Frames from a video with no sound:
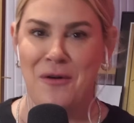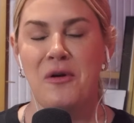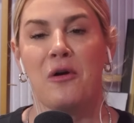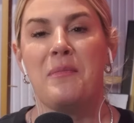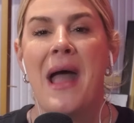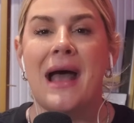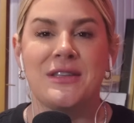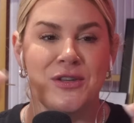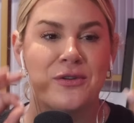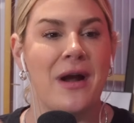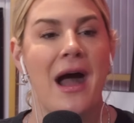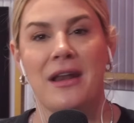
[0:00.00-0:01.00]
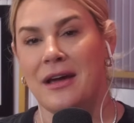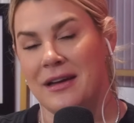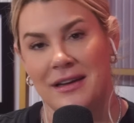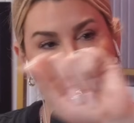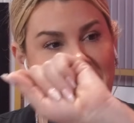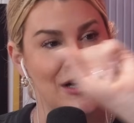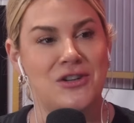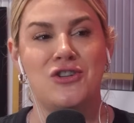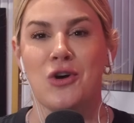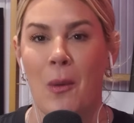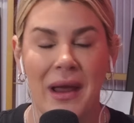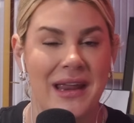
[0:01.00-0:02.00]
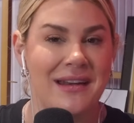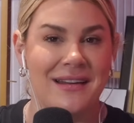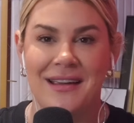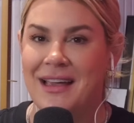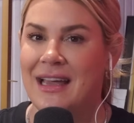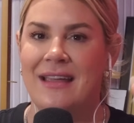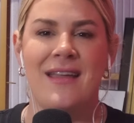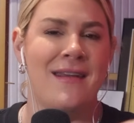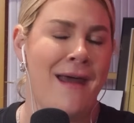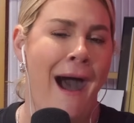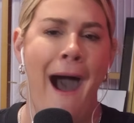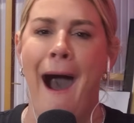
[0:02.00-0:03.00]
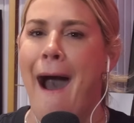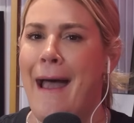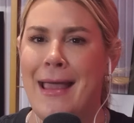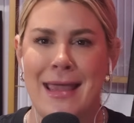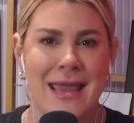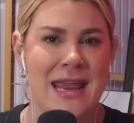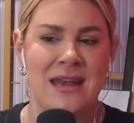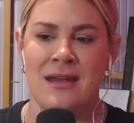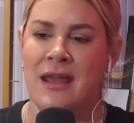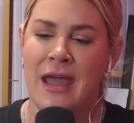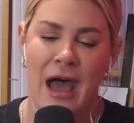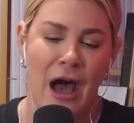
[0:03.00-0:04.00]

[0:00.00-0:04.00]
We were passing around a joint, getting high, eating,